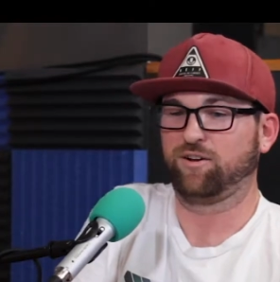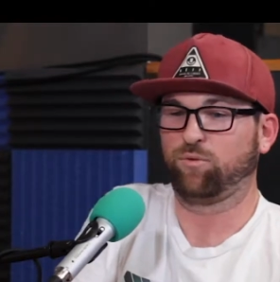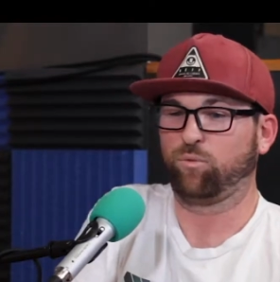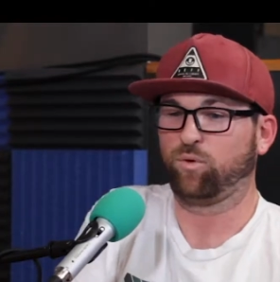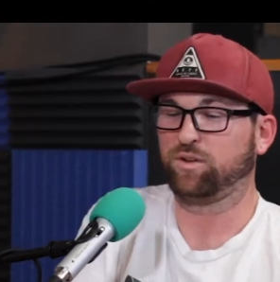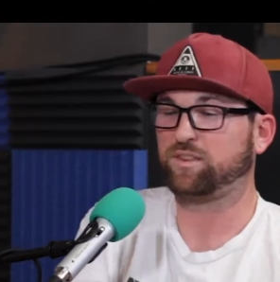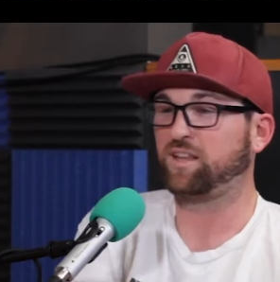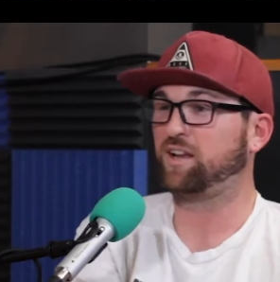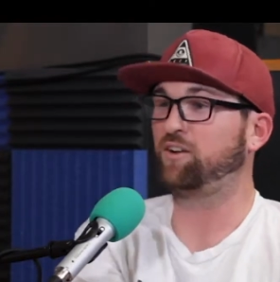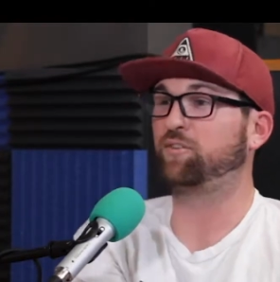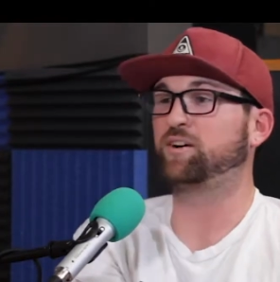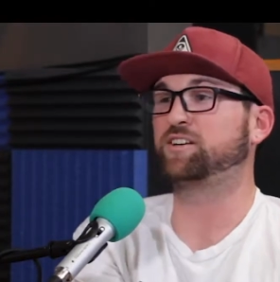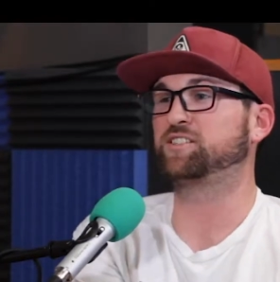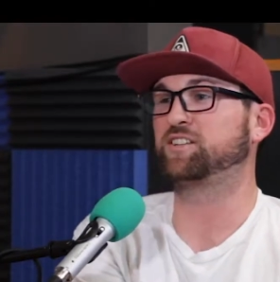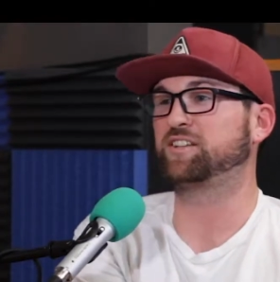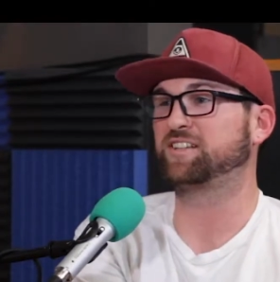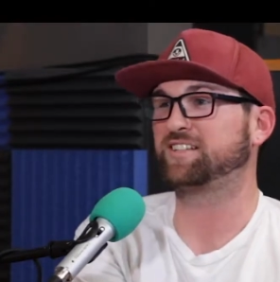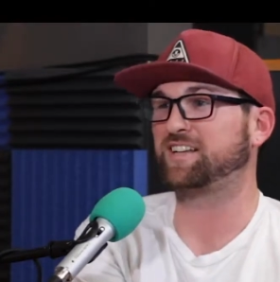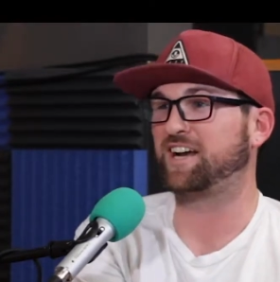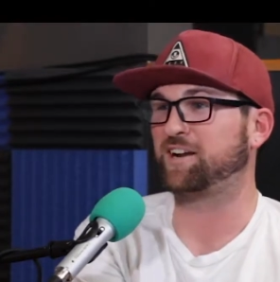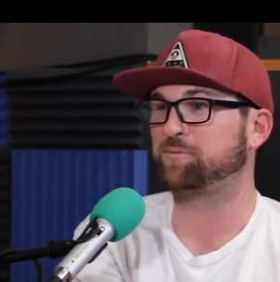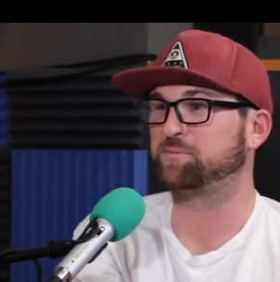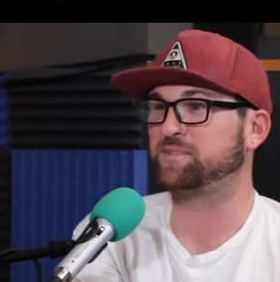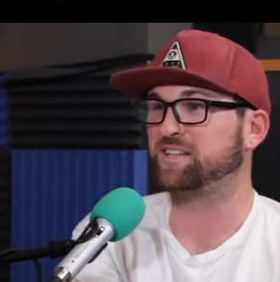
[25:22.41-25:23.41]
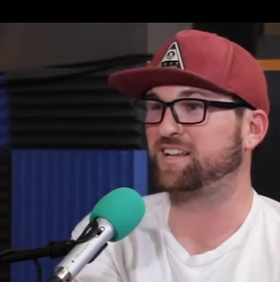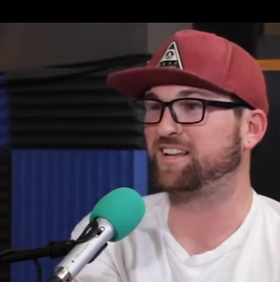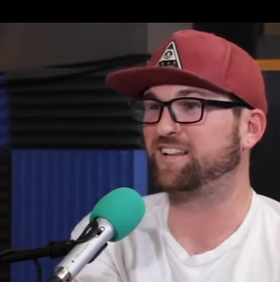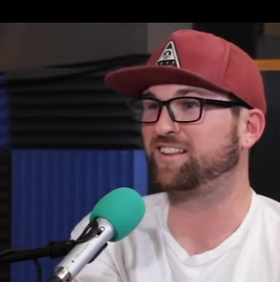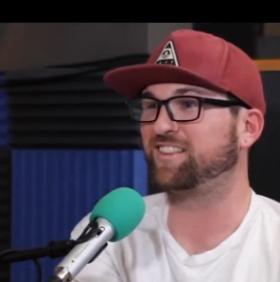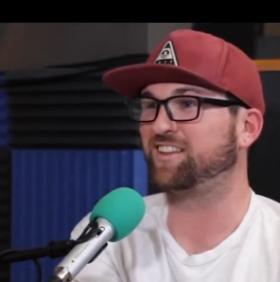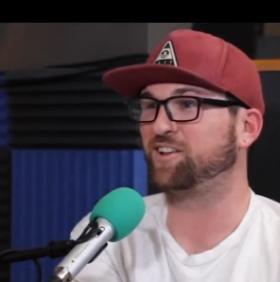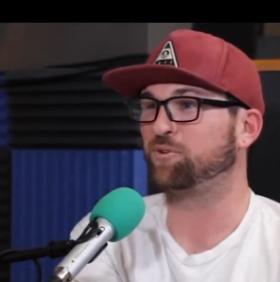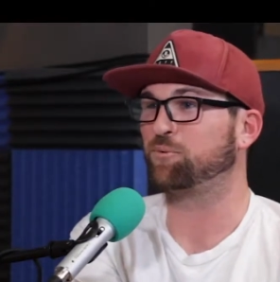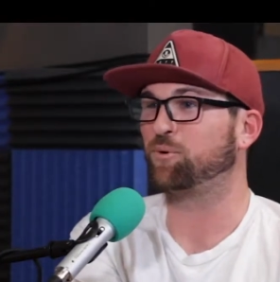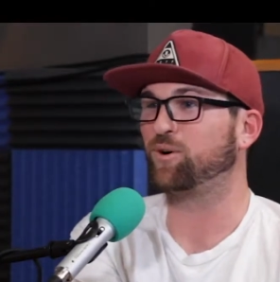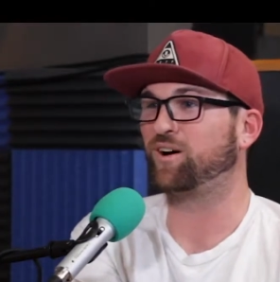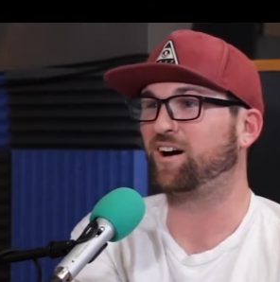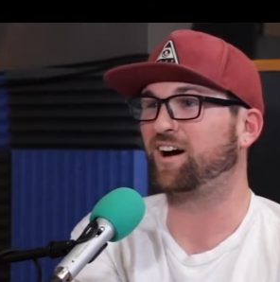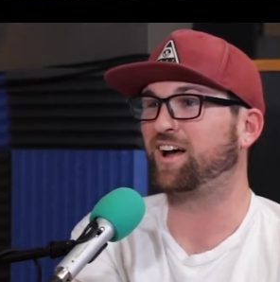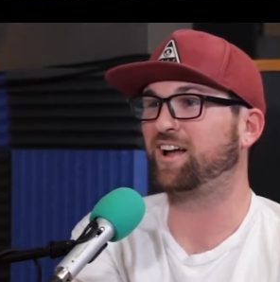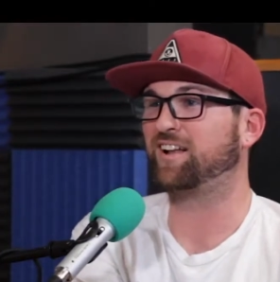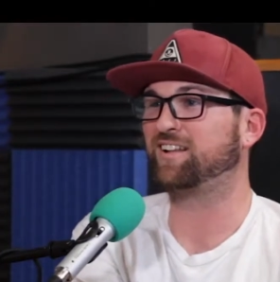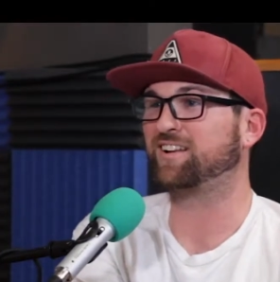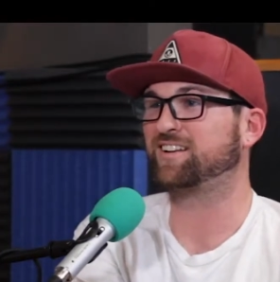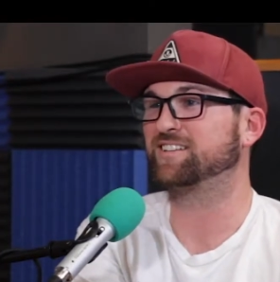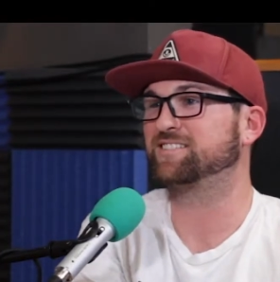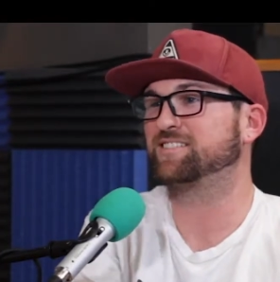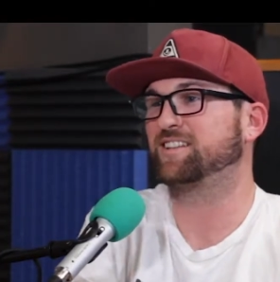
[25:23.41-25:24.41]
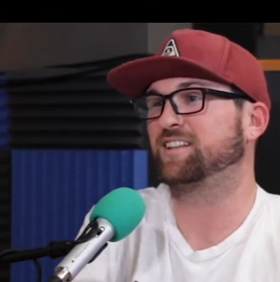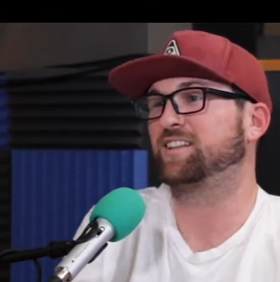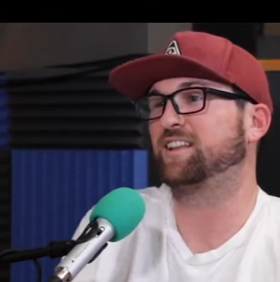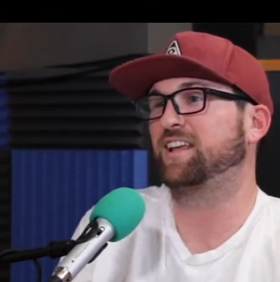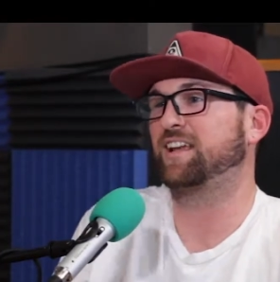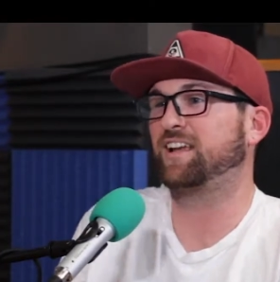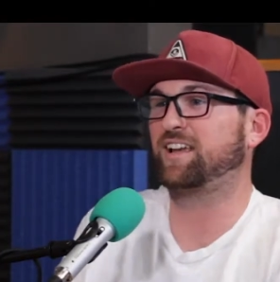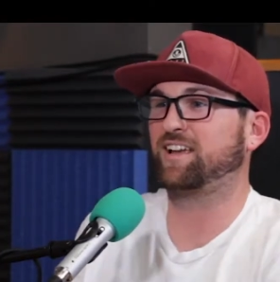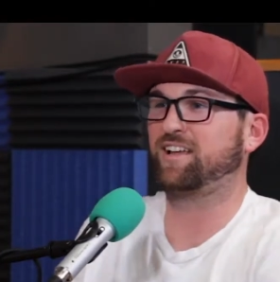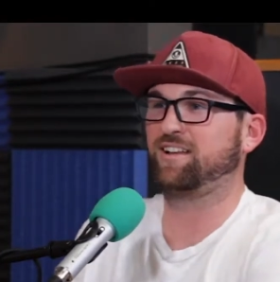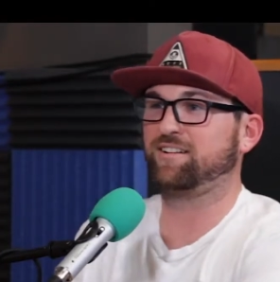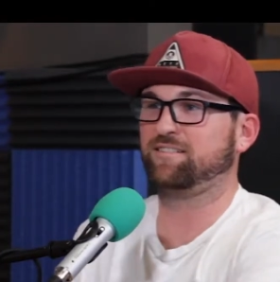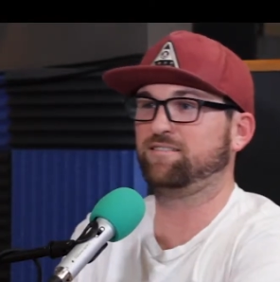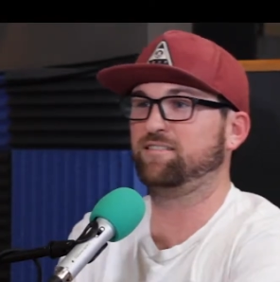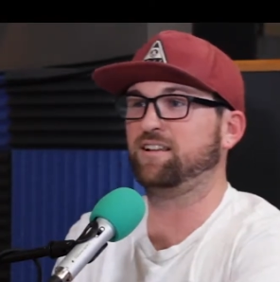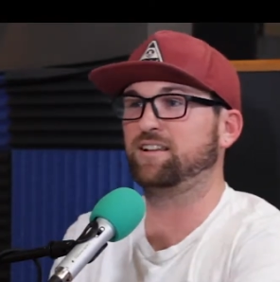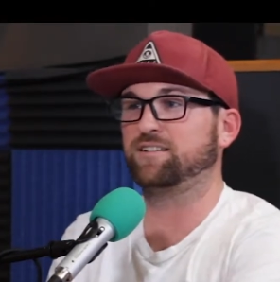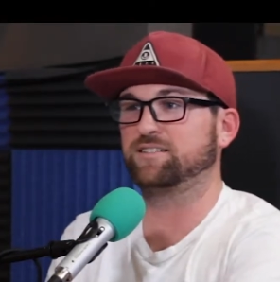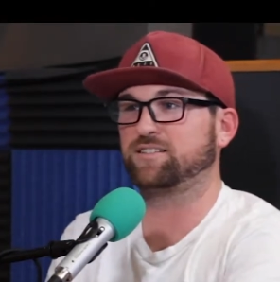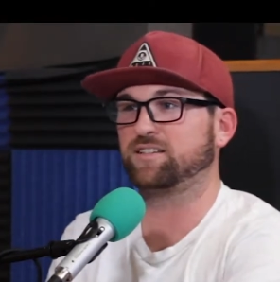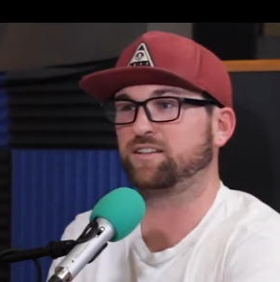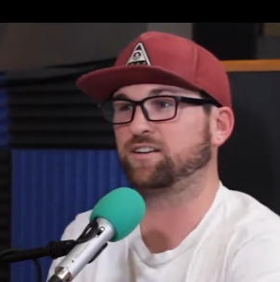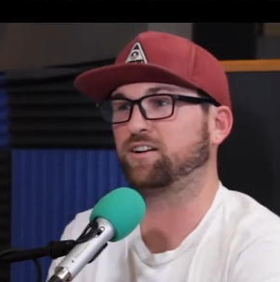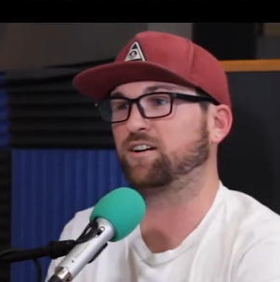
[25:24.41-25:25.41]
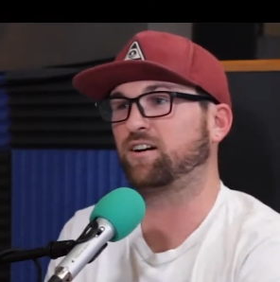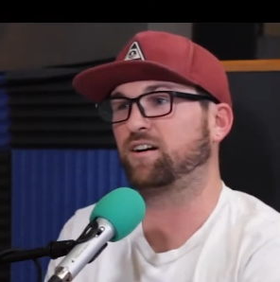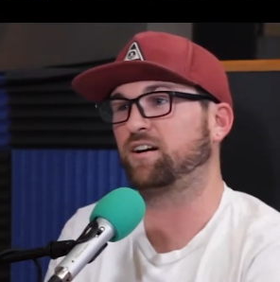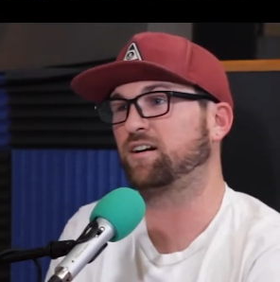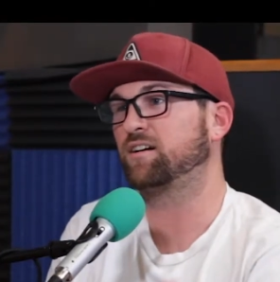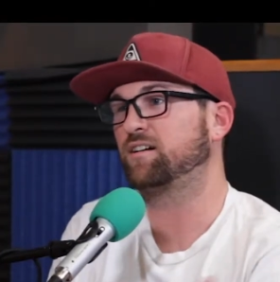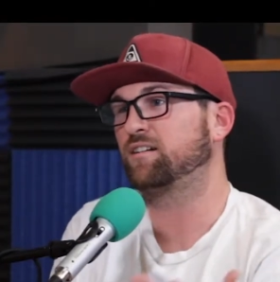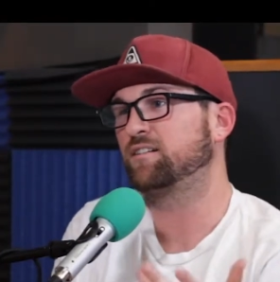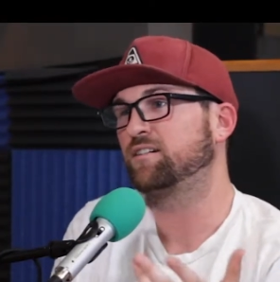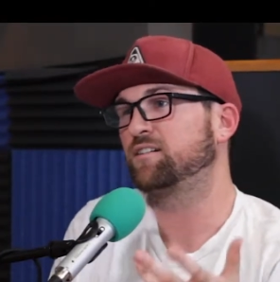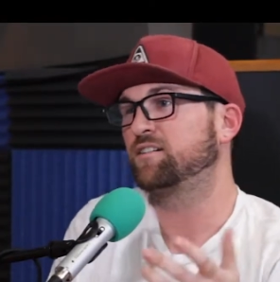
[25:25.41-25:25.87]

what they originally typed in, the what, because then they get into your.